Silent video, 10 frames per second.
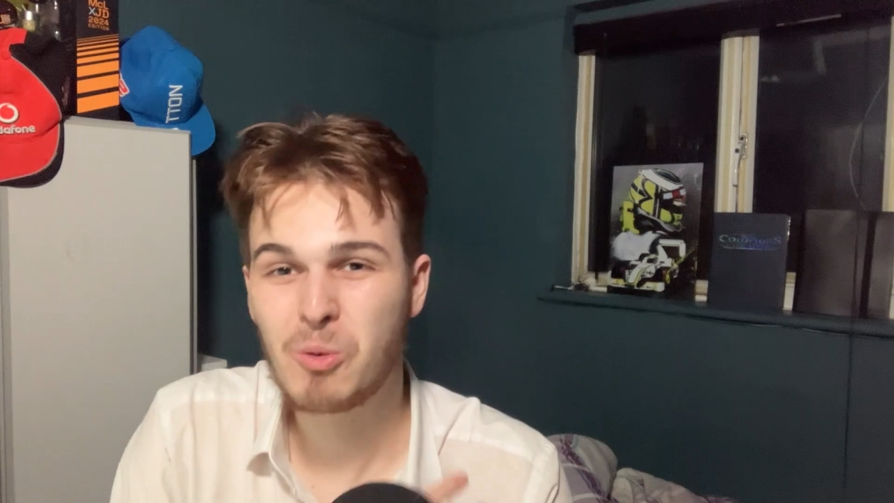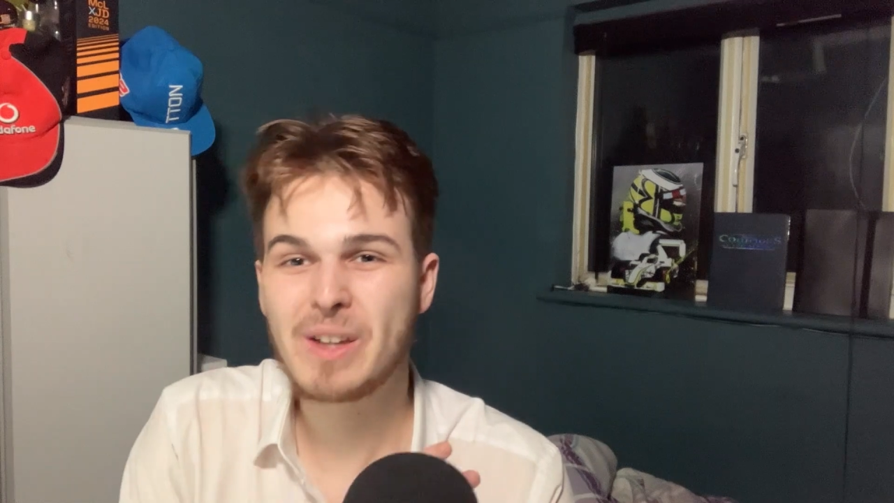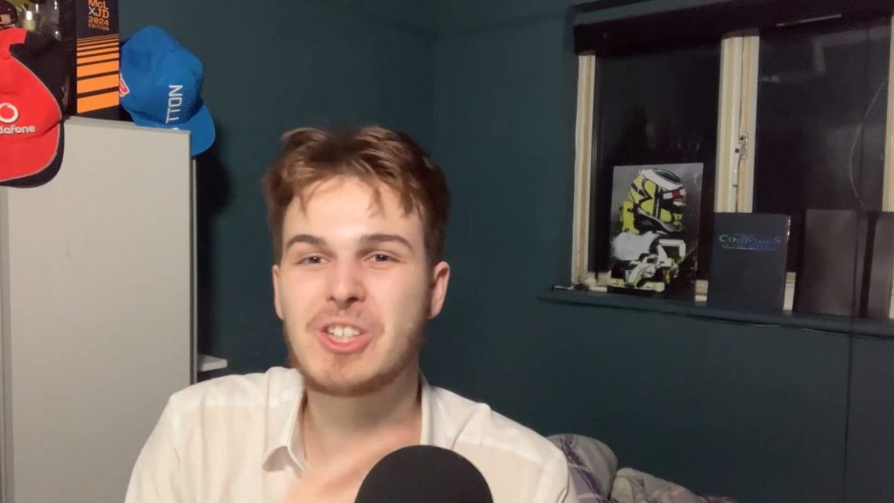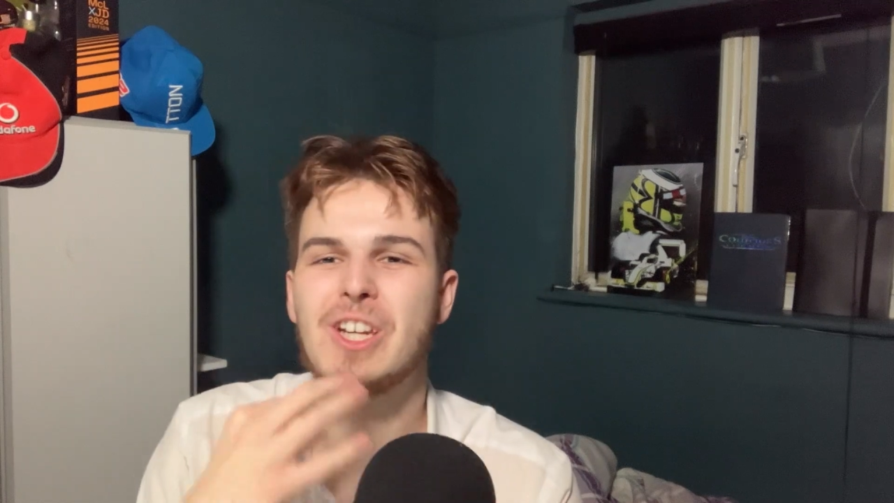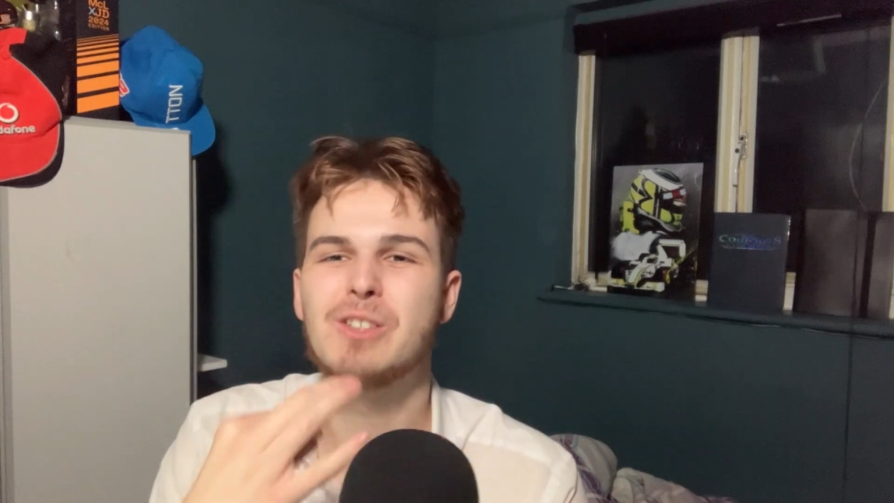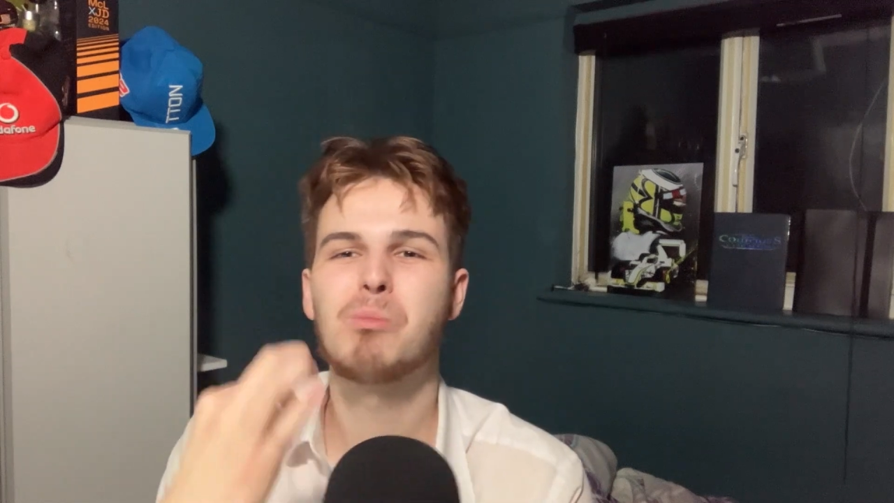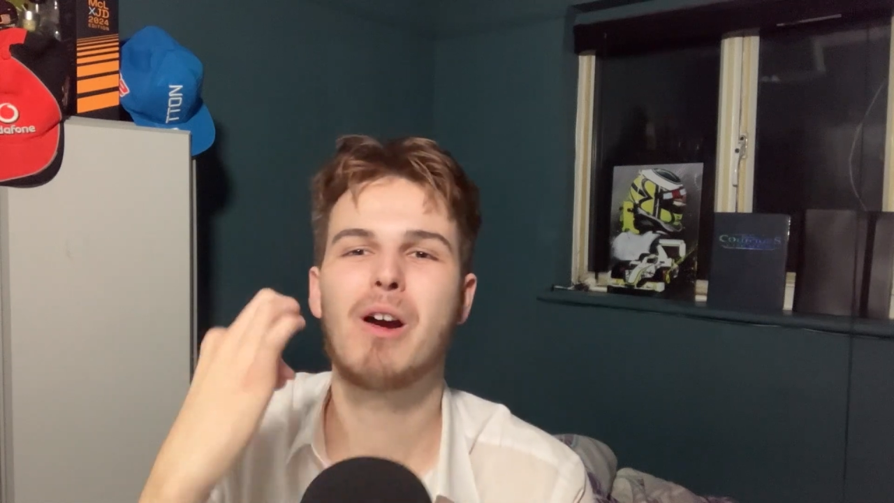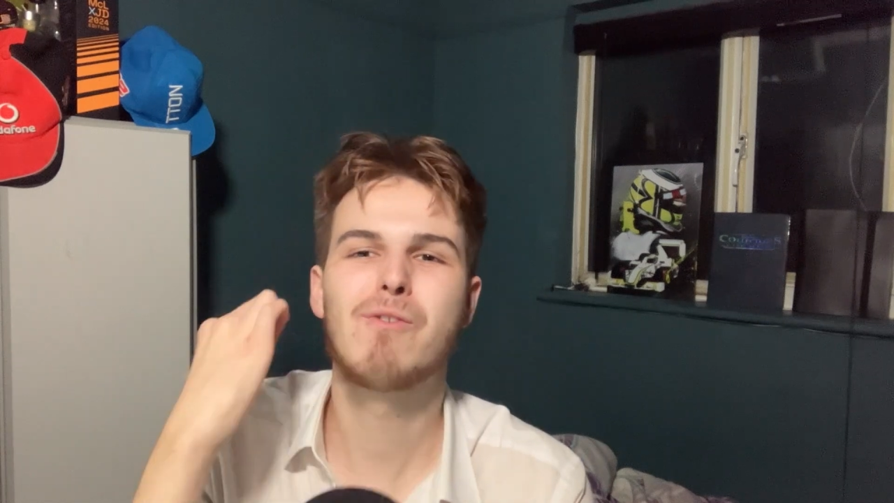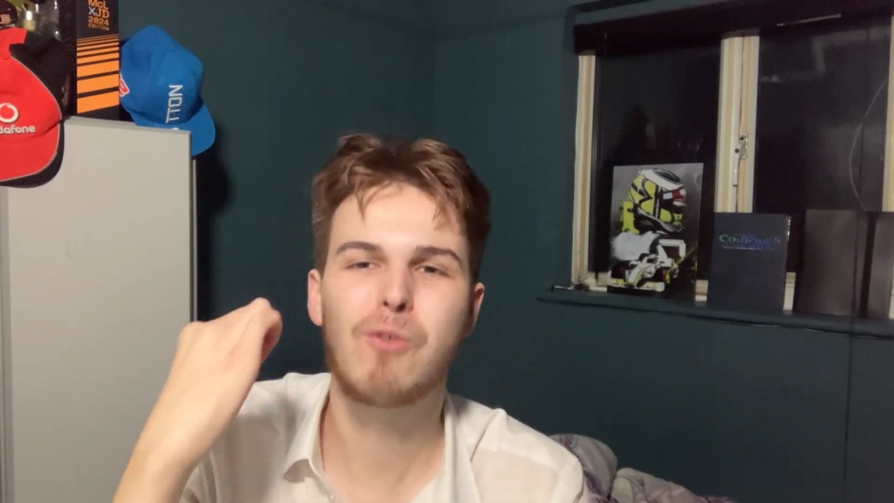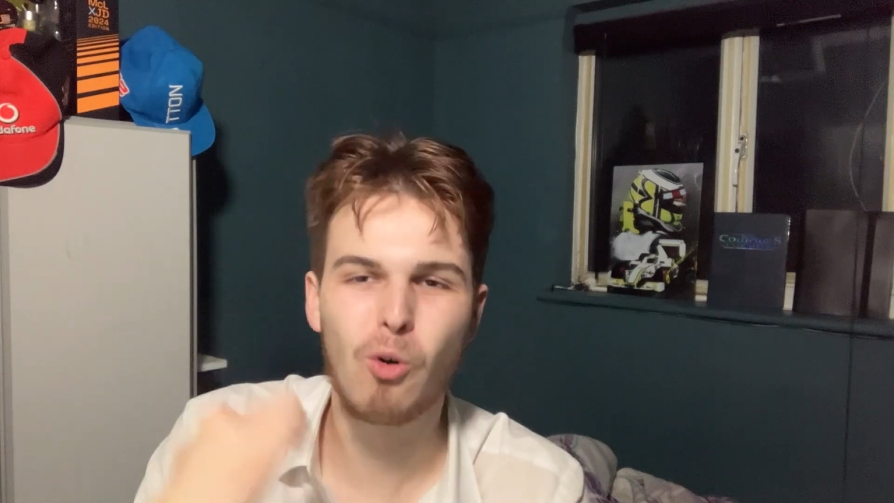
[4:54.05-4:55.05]
which is my
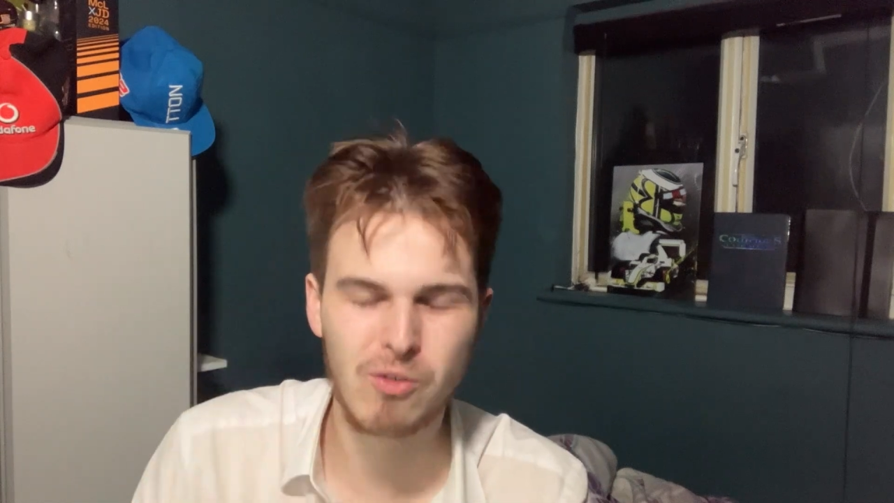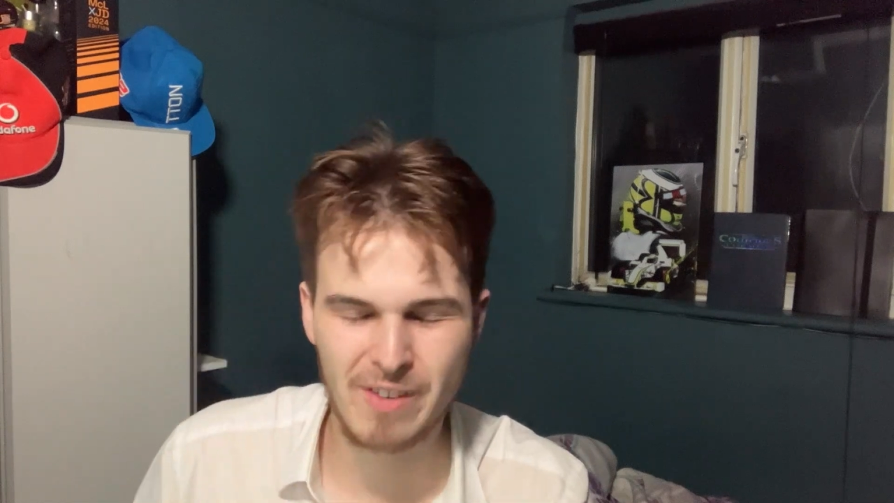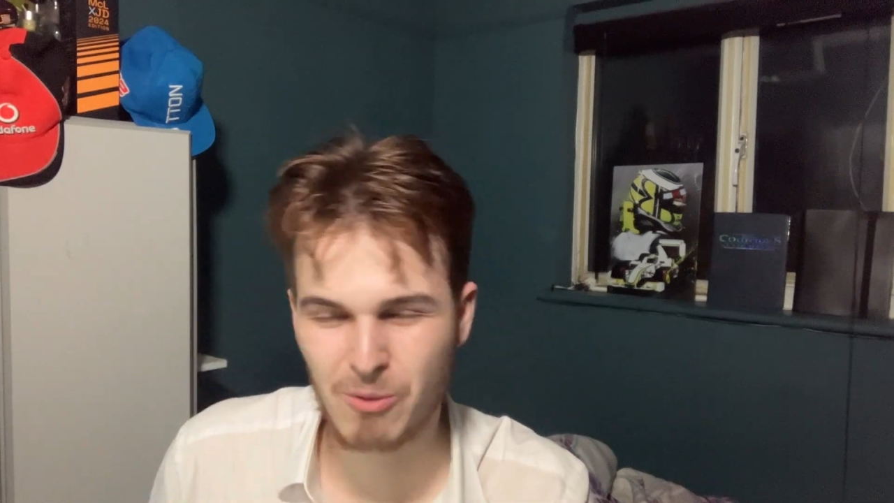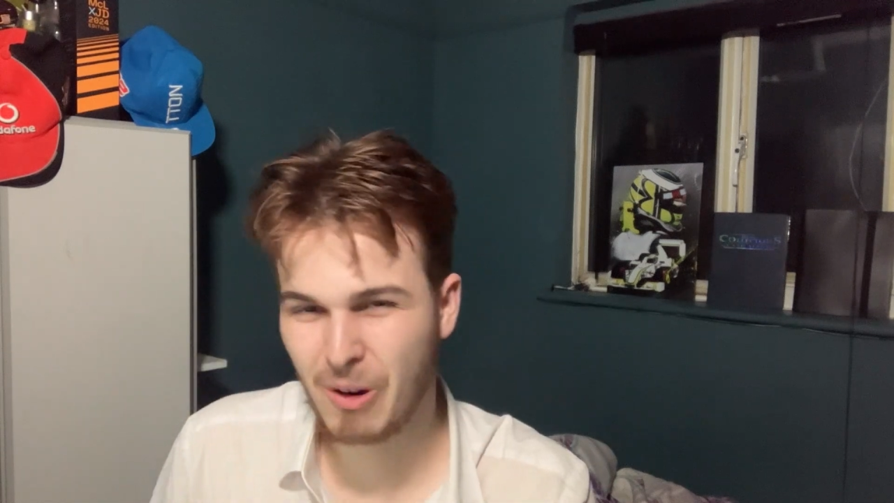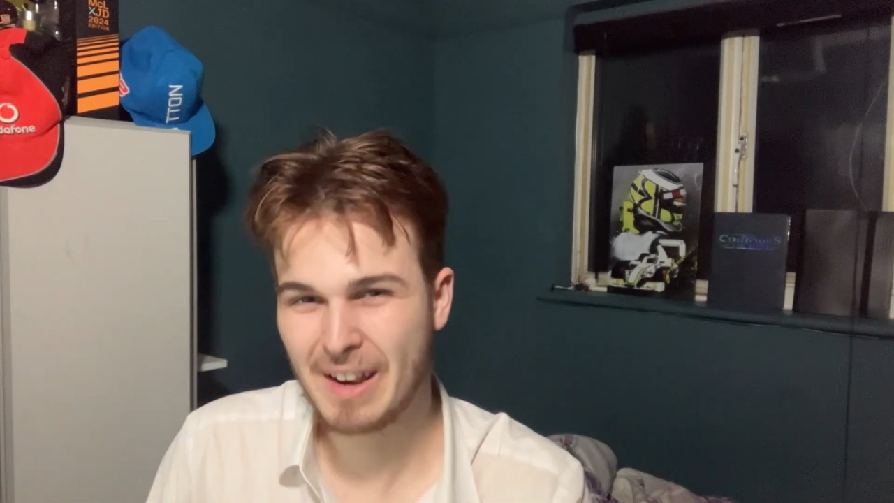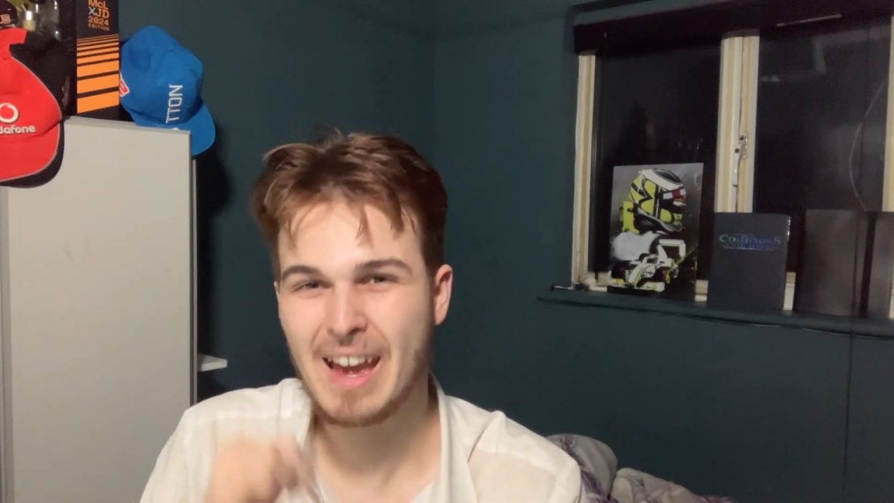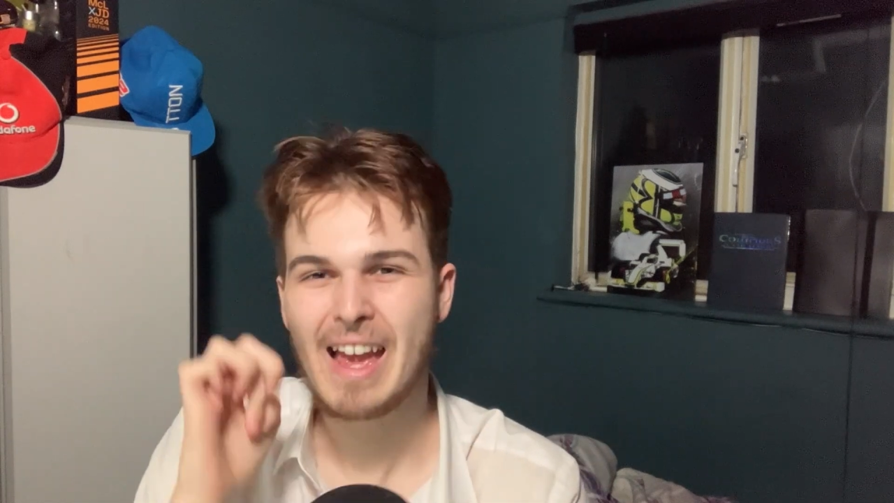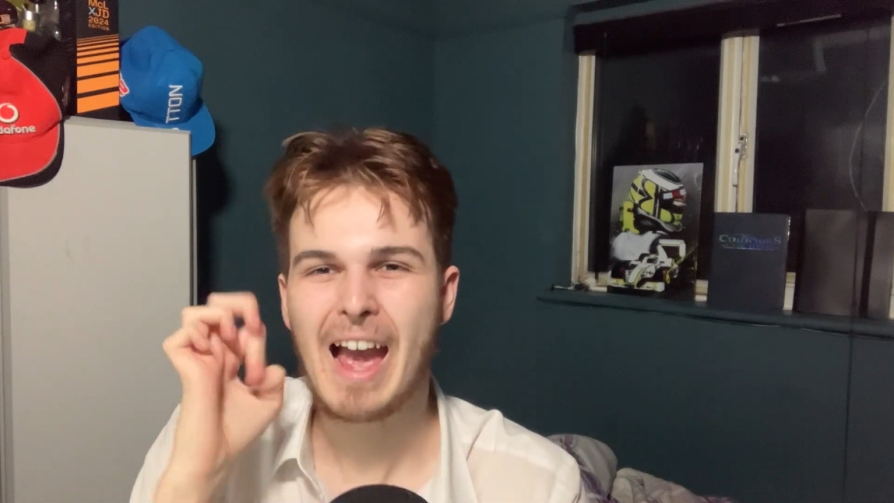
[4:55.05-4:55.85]
forfeit one.